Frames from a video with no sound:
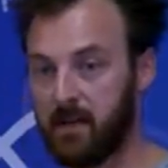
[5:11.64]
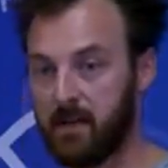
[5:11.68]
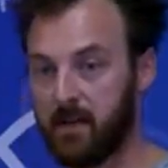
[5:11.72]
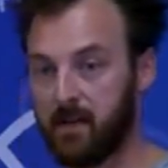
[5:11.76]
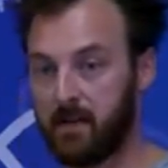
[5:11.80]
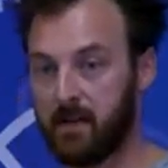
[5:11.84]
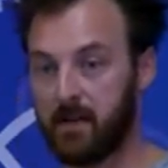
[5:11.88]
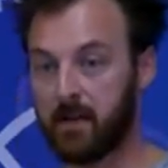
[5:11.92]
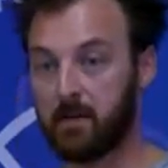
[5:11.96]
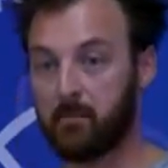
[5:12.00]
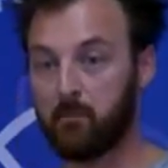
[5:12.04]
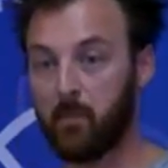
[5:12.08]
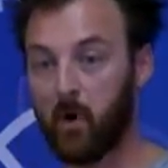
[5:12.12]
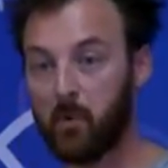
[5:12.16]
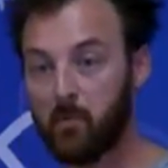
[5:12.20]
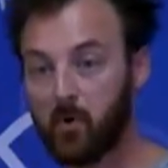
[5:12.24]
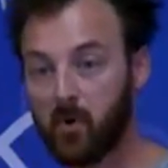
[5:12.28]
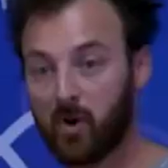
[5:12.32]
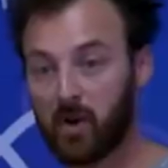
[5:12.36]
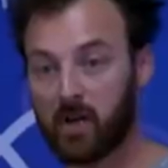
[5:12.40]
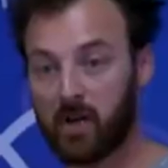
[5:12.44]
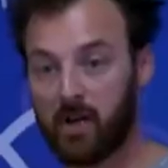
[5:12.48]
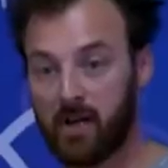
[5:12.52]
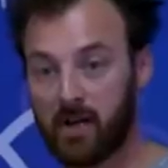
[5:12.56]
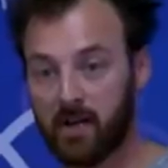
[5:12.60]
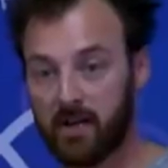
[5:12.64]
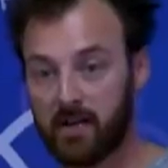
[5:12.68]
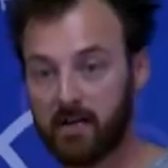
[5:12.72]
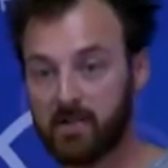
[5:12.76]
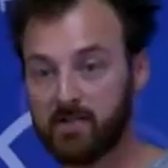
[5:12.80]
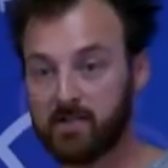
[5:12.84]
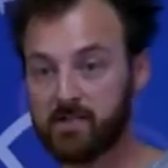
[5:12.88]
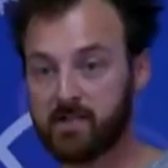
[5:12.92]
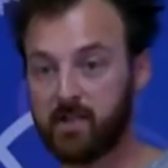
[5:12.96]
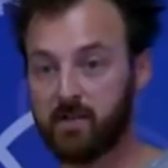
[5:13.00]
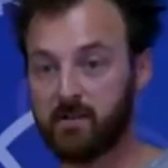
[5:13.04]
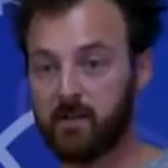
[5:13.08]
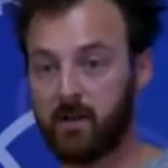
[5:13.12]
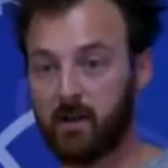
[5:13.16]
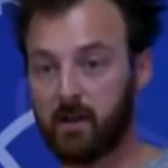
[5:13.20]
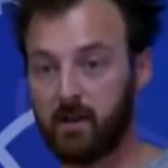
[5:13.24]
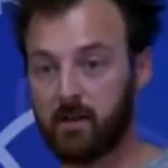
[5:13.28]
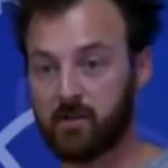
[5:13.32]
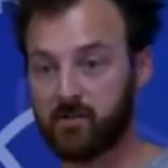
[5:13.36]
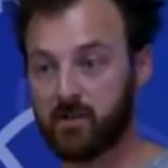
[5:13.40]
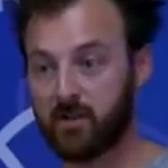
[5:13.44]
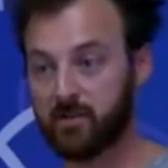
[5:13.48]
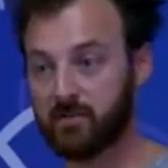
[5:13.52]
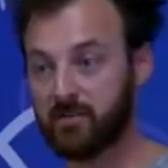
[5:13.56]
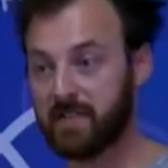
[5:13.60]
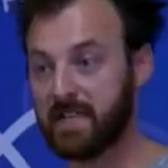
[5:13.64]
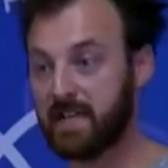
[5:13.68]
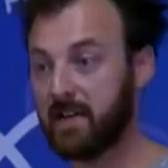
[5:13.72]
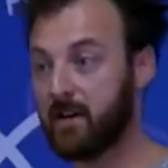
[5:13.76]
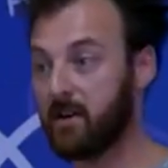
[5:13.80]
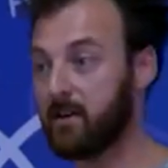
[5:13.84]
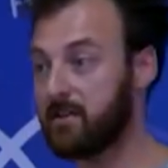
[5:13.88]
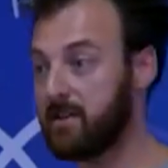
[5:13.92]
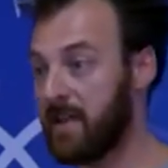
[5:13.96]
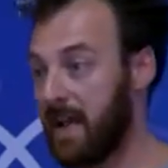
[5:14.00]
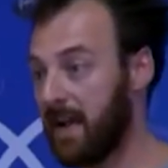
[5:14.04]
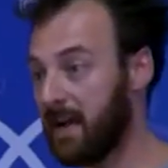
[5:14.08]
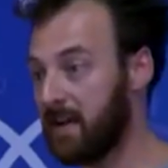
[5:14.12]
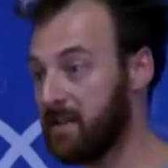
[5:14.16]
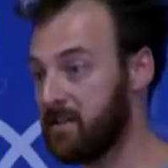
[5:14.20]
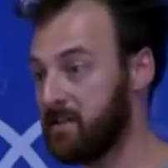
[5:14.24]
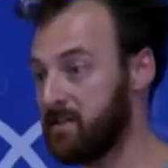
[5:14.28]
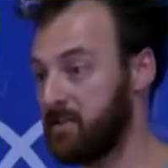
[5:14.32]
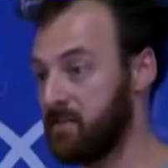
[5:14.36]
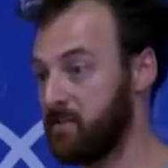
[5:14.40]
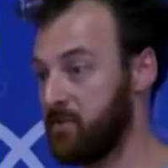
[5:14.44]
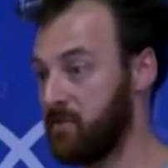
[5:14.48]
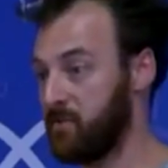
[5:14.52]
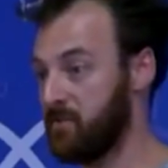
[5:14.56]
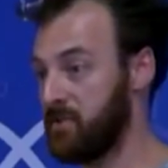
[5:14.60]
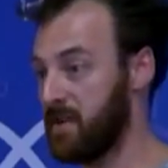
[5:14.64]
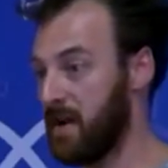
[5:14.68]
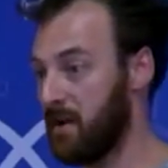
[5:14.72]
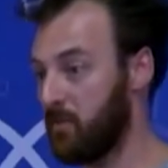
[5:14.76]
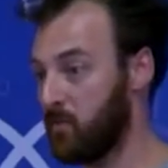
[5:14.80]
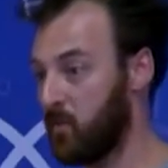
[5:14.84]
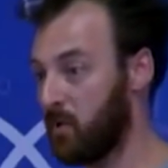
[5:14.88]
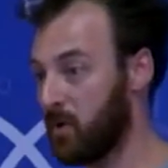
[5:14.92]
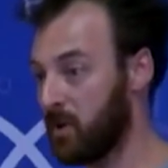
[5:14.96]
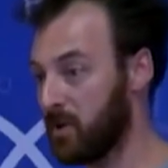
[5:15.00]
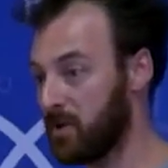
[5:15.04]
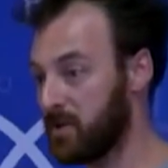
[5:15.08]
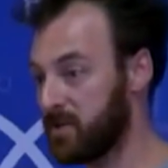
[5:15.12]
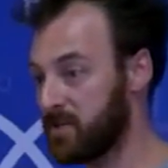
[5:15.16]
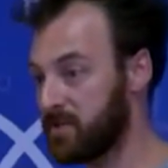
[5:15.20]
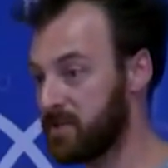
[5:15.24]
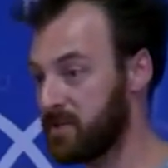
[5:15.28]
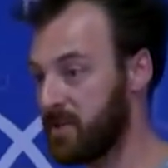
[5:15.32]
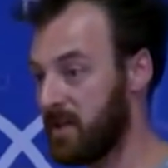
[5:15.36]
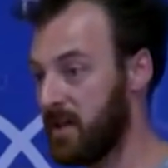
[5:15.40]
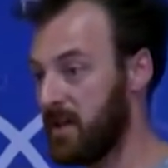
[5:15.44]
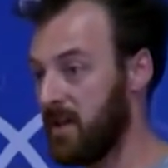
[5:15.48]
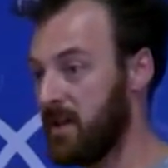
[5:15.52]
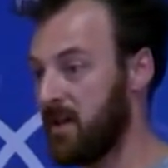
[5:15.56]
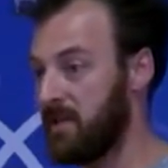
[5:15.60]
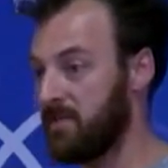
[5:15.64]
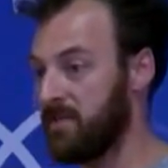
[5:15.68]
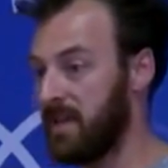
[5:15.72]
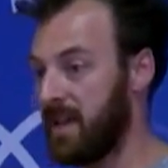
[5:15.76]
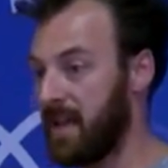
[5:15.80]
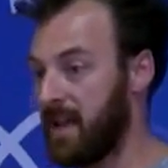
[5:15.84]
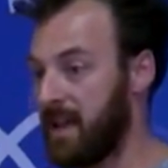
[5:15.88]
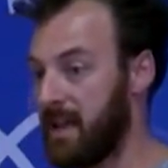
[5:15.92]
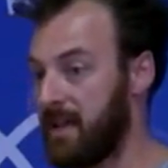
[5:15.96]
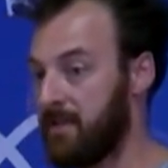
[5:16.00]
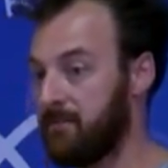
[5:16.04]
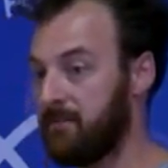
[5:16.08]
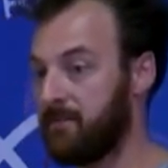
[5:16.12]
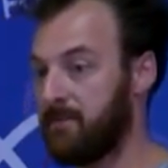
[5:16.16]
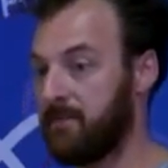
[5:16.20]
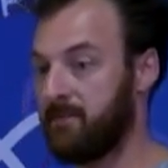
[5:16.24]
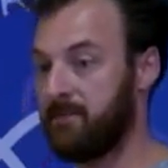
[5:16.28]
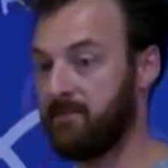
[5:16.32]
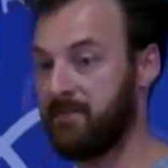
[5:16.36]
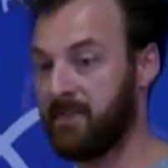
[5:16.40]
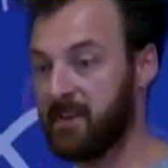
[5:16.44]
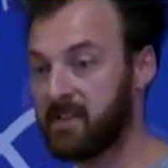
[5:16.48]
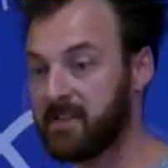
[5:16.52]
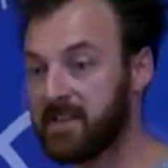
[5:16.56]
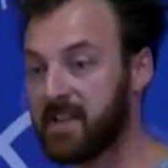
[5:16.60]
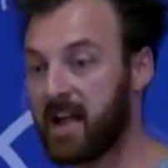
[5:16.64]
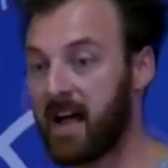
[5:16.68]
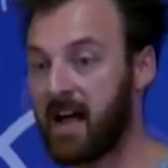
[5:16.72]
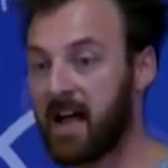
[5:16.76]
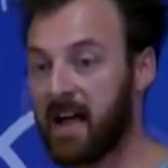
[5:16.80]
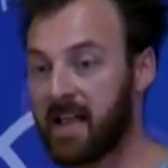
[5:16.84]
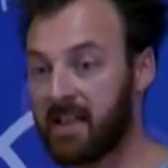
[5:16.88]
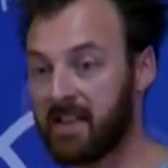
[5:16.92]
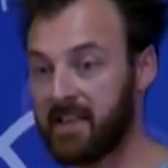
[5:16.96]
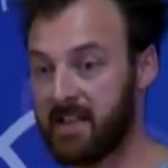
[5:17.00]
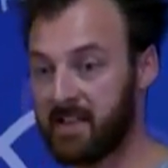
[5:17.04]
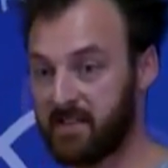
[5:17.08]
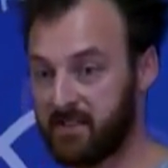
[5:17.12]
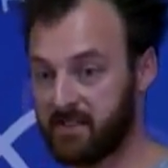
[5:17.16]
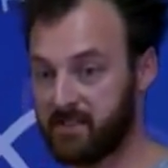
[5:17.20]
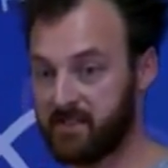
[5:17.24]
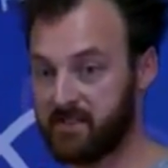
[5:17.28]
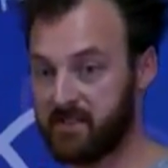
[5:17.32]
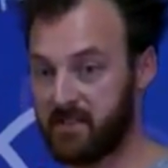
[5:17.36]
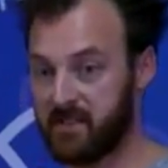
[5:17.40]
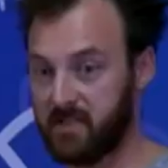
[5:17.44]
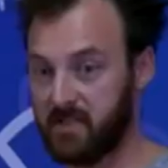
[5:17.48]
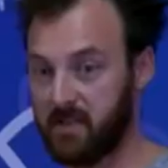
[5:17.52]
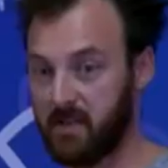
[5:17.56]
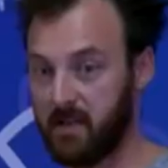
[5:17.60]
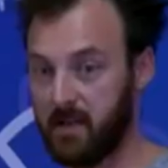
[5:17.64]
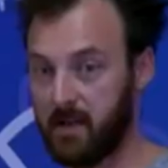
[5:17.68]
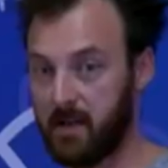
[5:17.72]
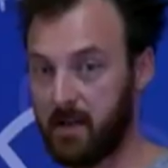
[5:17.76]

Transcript: Like mobile clients generally connect to networks that have fairly high latency,